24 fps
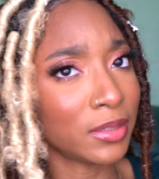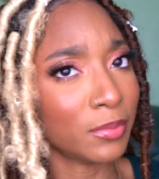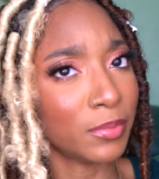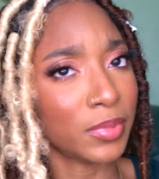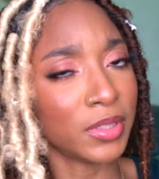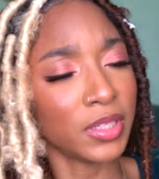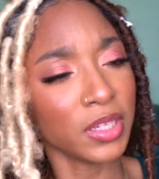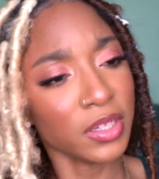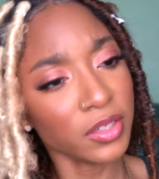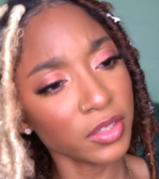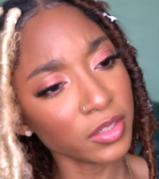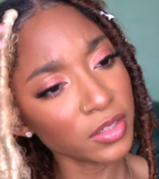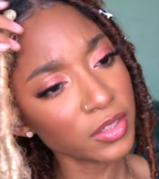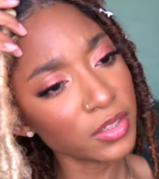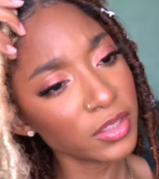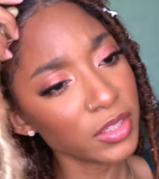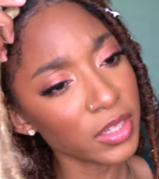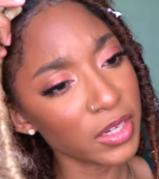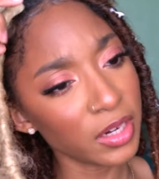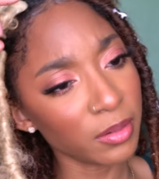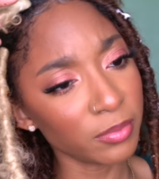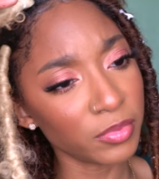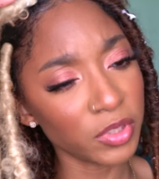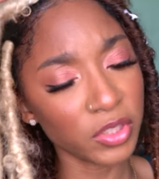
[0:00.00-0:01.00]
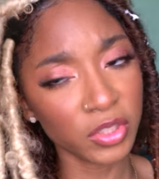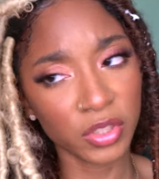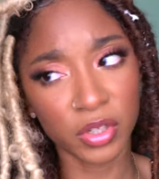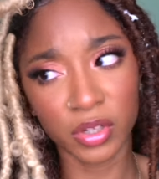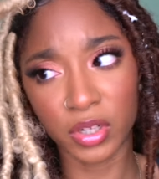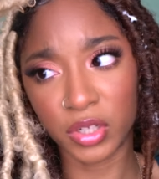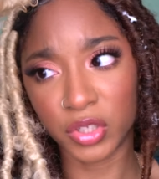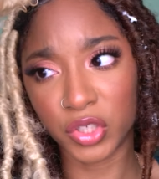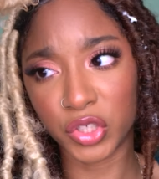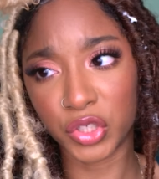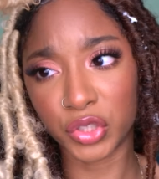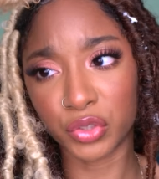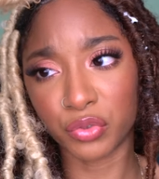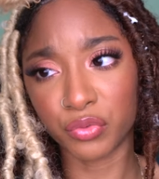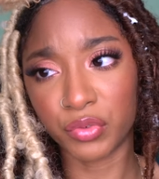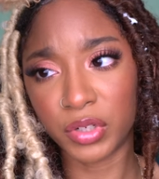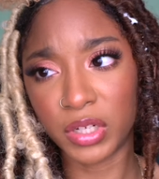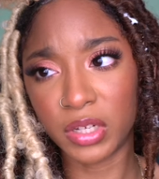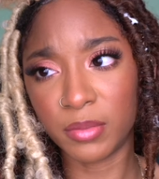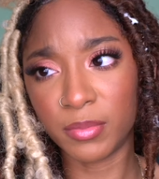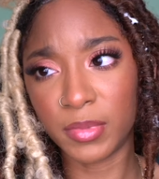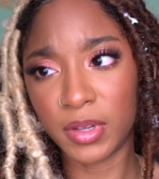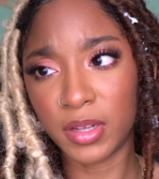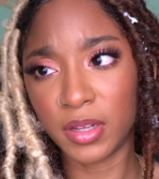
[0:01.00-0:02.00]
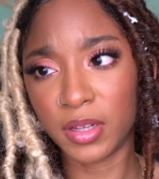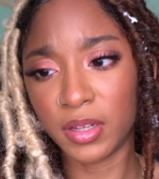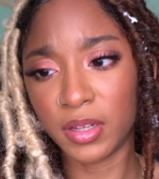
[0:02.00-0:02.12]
some scissors, and I'm just gonna trim